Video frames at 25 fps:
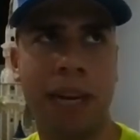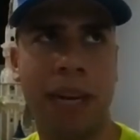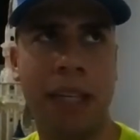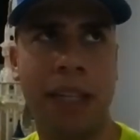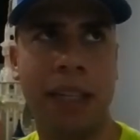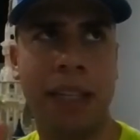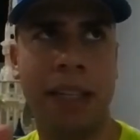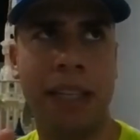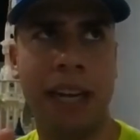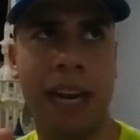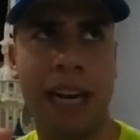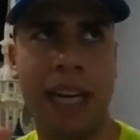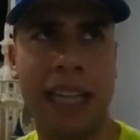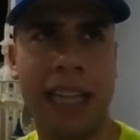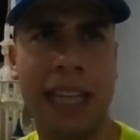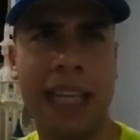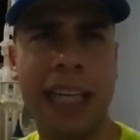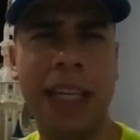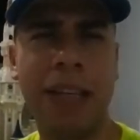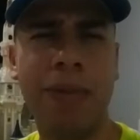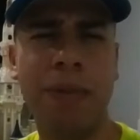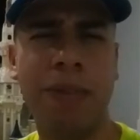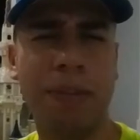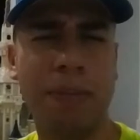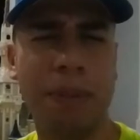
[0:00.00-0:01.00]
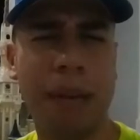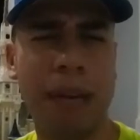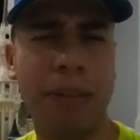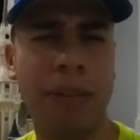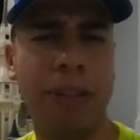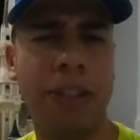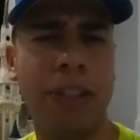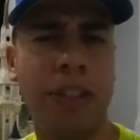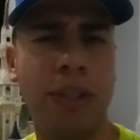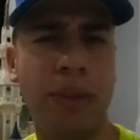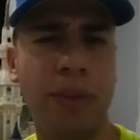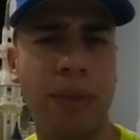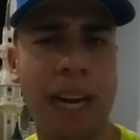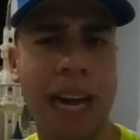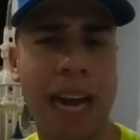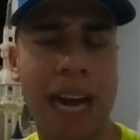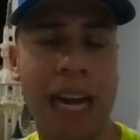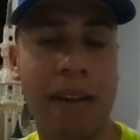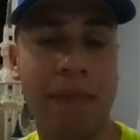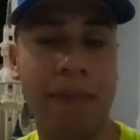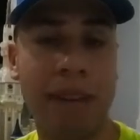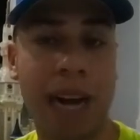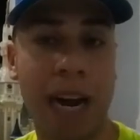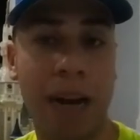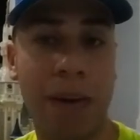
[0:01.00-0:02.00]
I think it was about
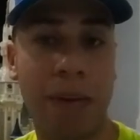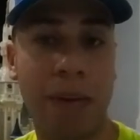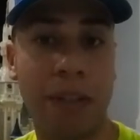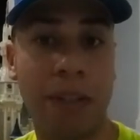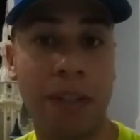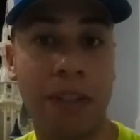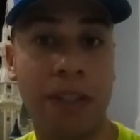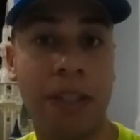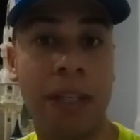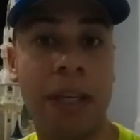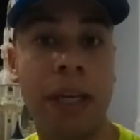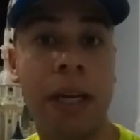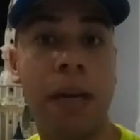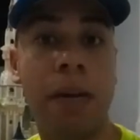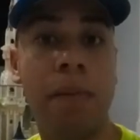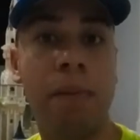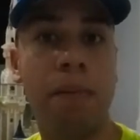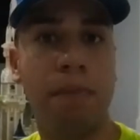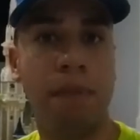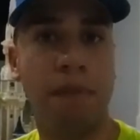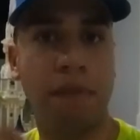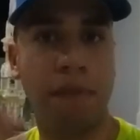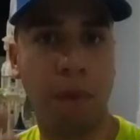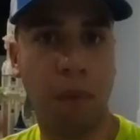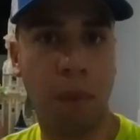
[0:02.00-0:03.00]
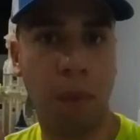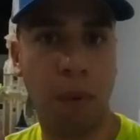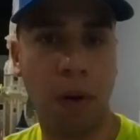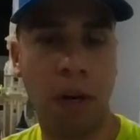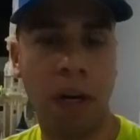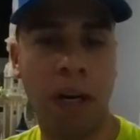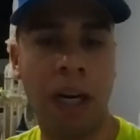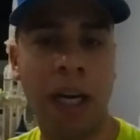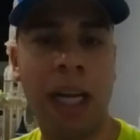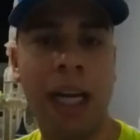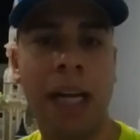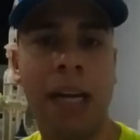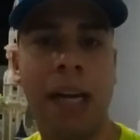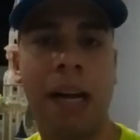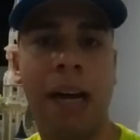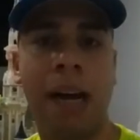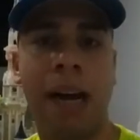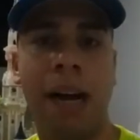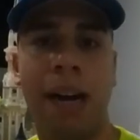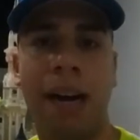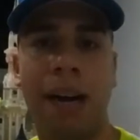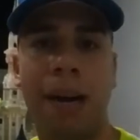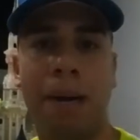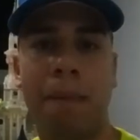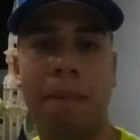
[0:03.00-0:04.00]
2.5 hours before
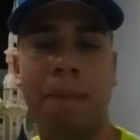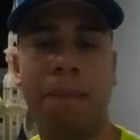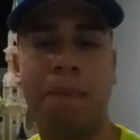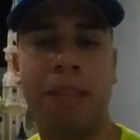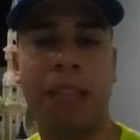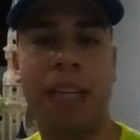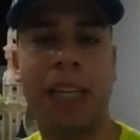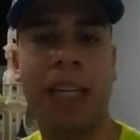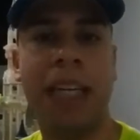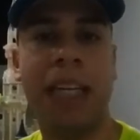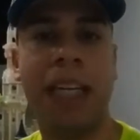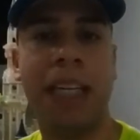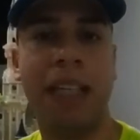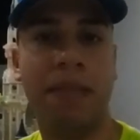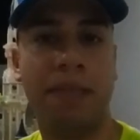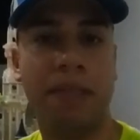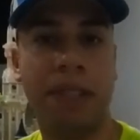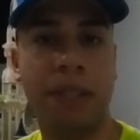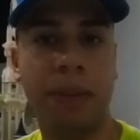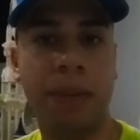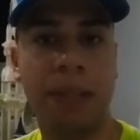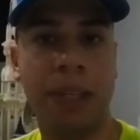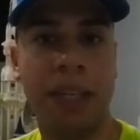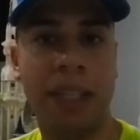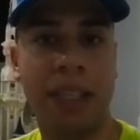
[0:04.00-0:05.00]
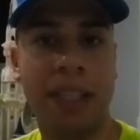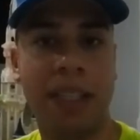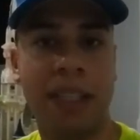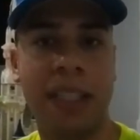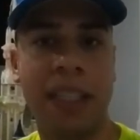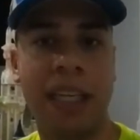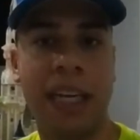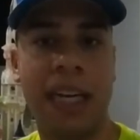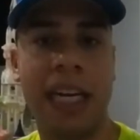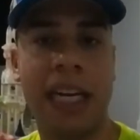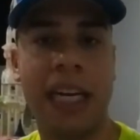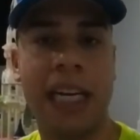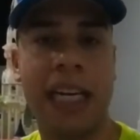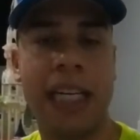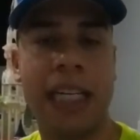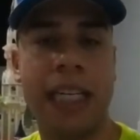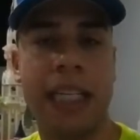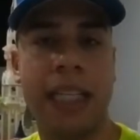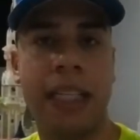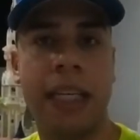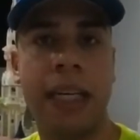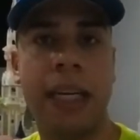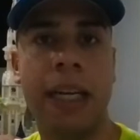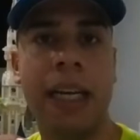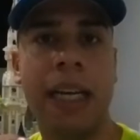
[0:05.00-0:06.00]
they interviewed us,
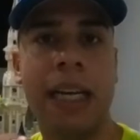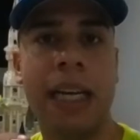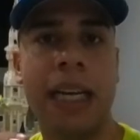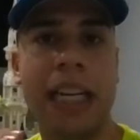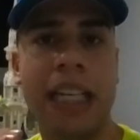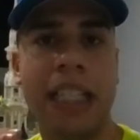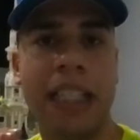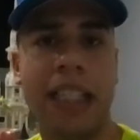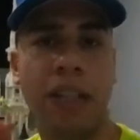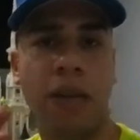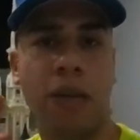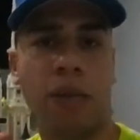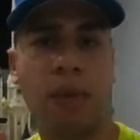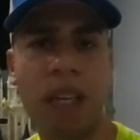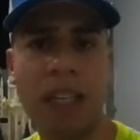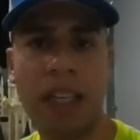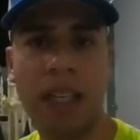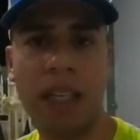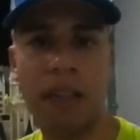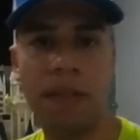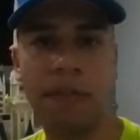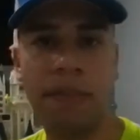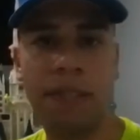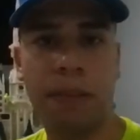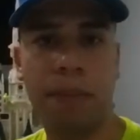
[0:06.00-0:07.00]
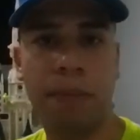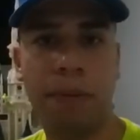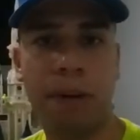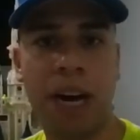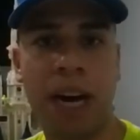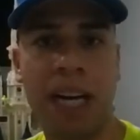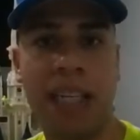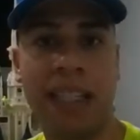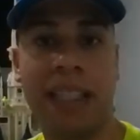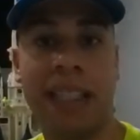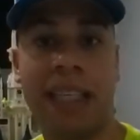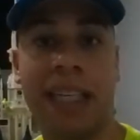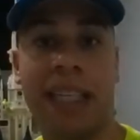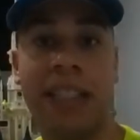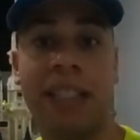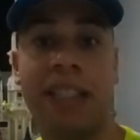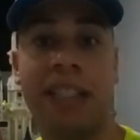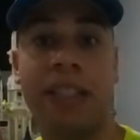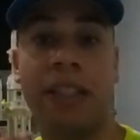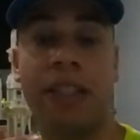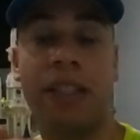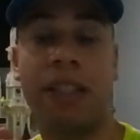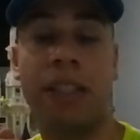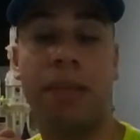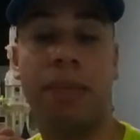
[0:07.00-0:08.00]
and it's a quick interview
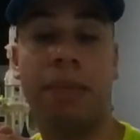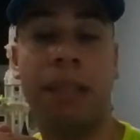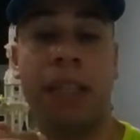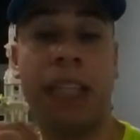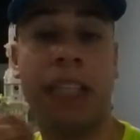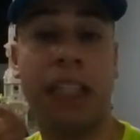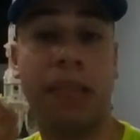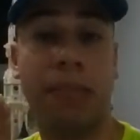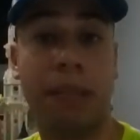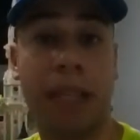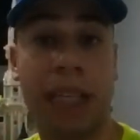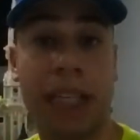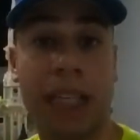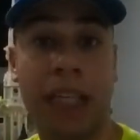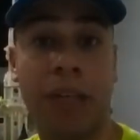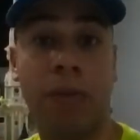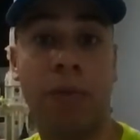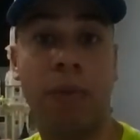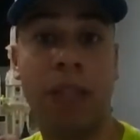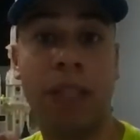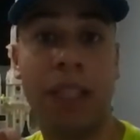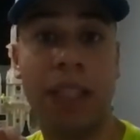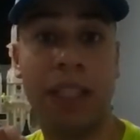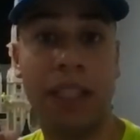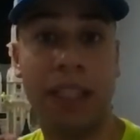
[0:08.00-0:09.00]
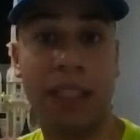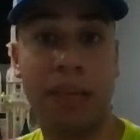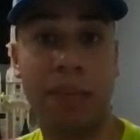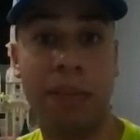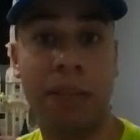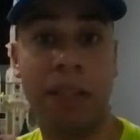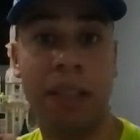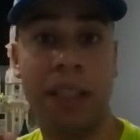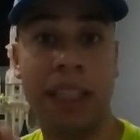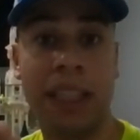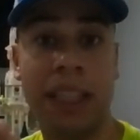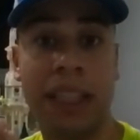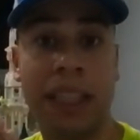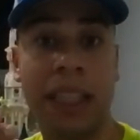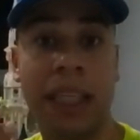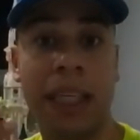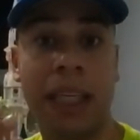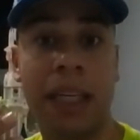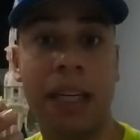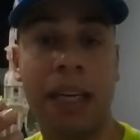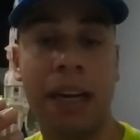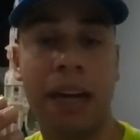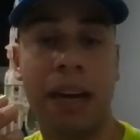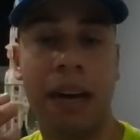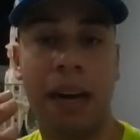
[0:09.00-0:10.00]
process. You're going to be explaining what the disability
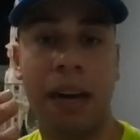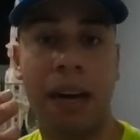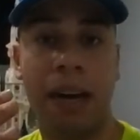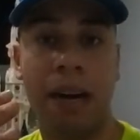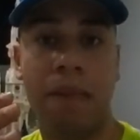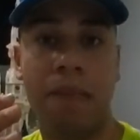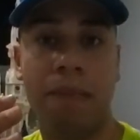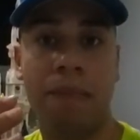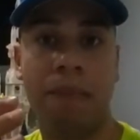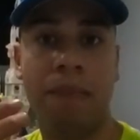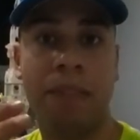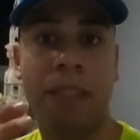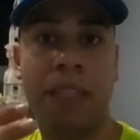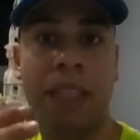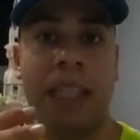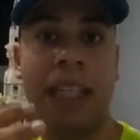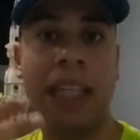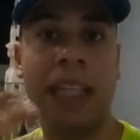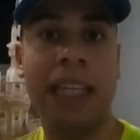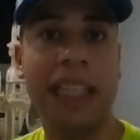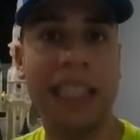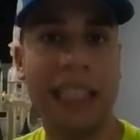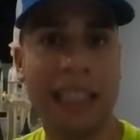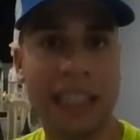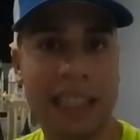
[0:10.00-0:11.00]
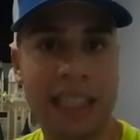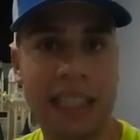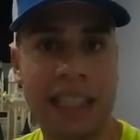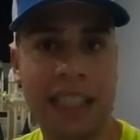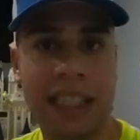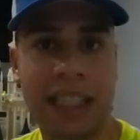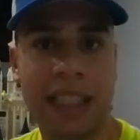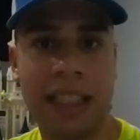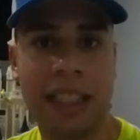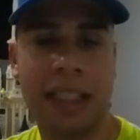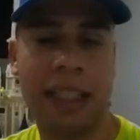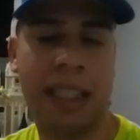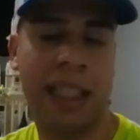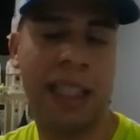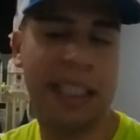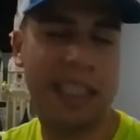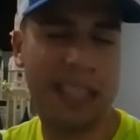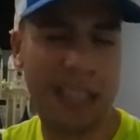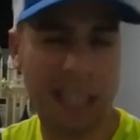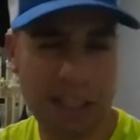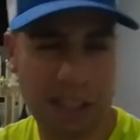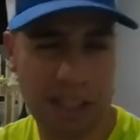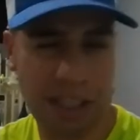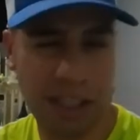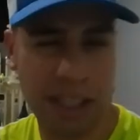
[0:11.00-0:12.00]
is
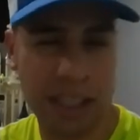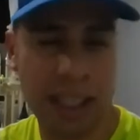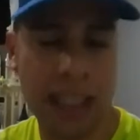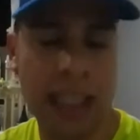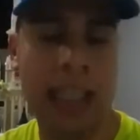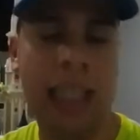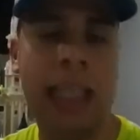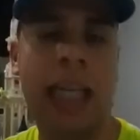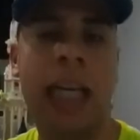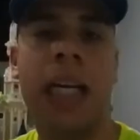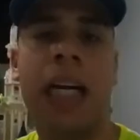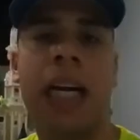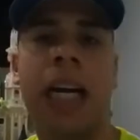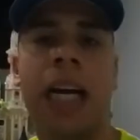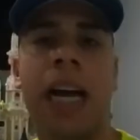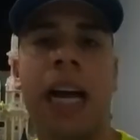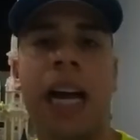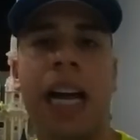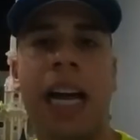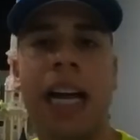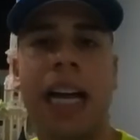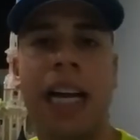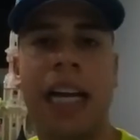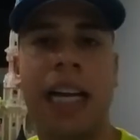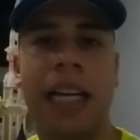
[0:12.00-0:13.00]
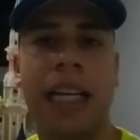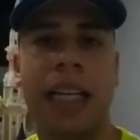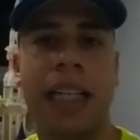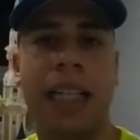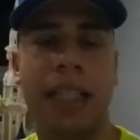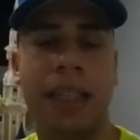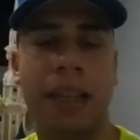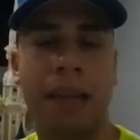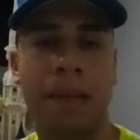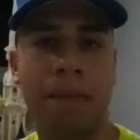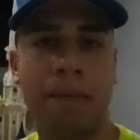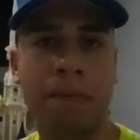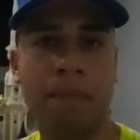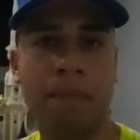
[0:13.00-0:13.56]
essentially, and